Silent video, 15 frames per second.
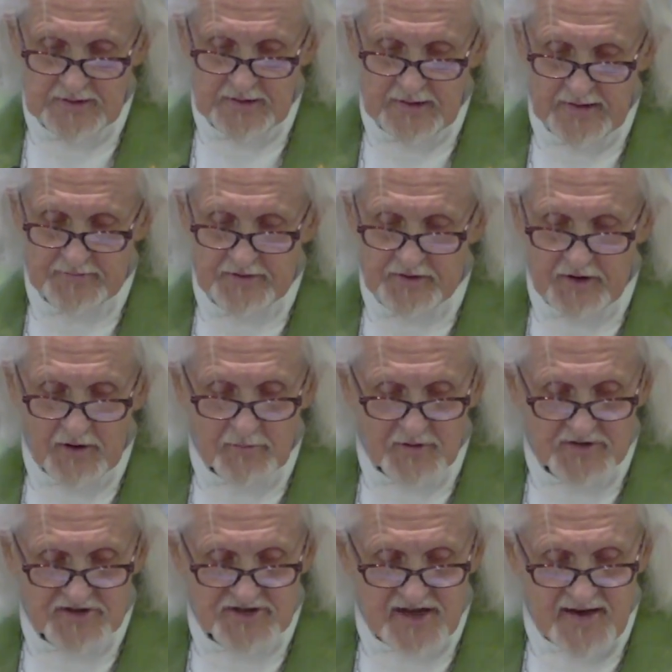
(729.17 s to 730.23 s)
And the number
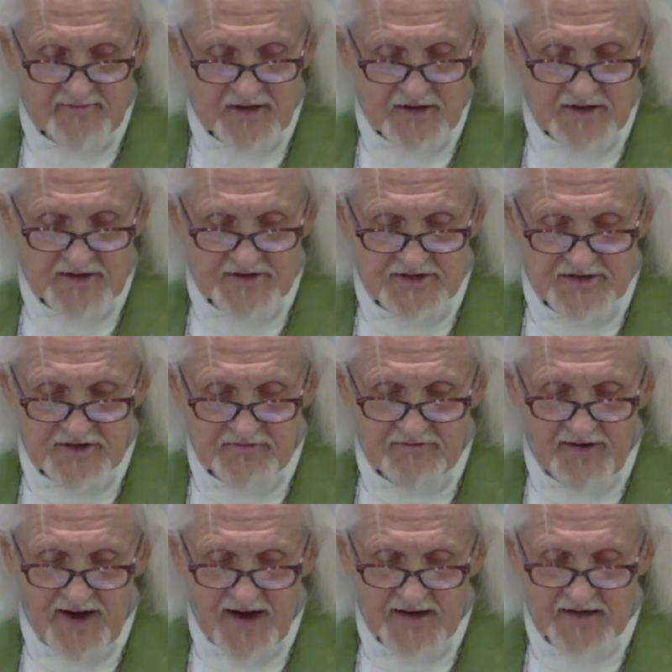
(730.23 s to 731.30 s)
7 is
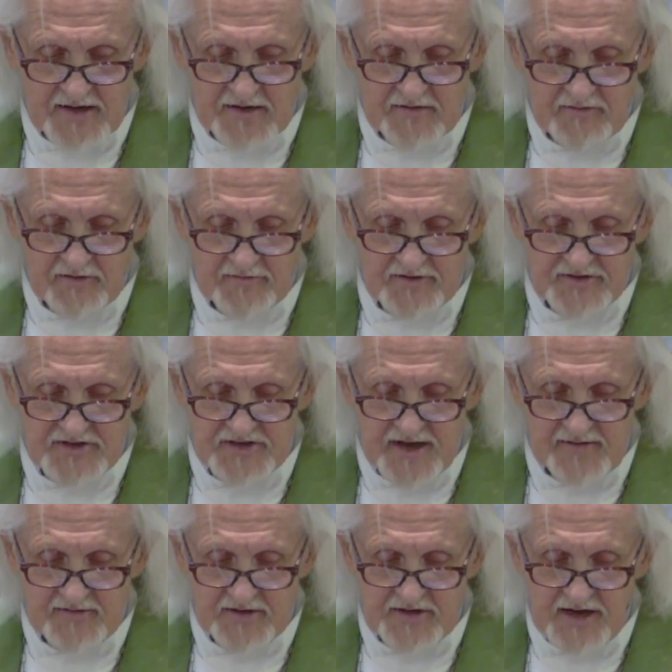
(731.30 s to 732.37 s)
evocative of the
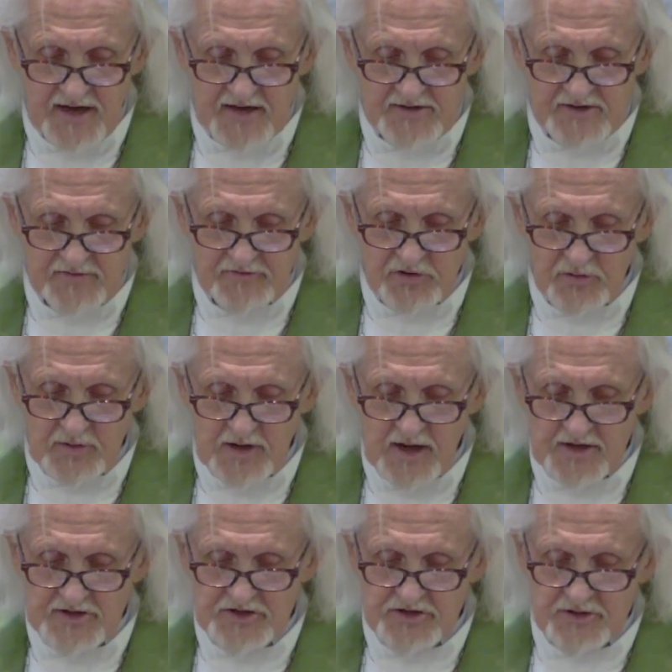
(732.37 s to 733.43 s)
7 days of
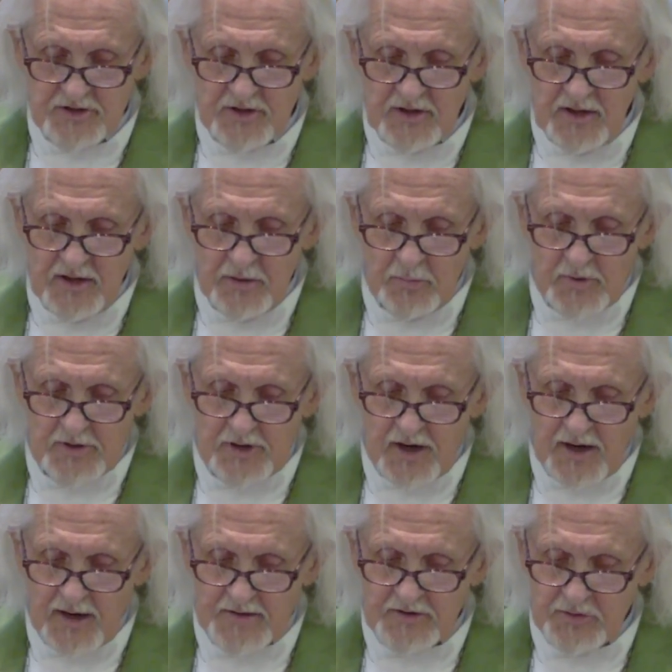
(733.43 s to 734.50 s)
creation when
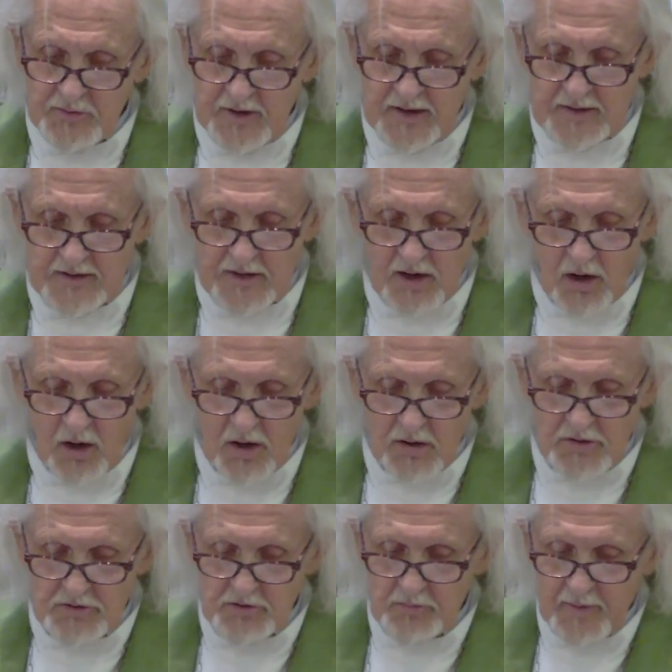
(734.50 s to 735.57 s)
God created
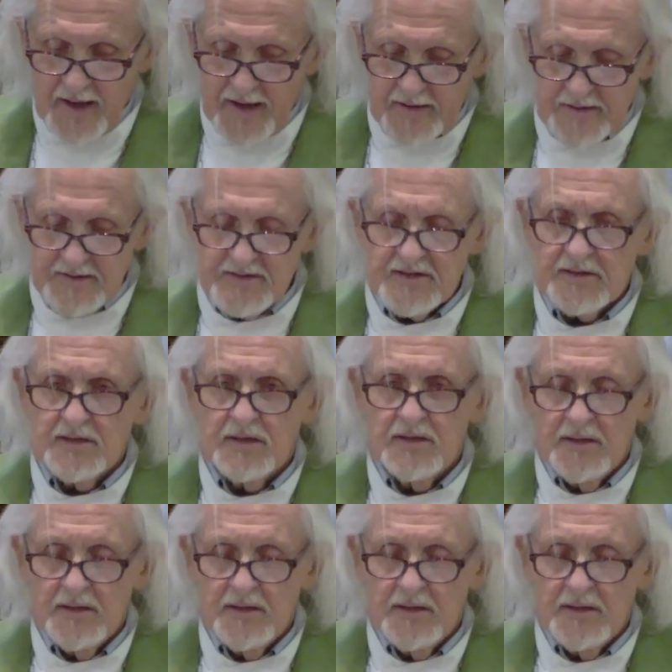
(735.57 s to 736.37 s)
all humanity.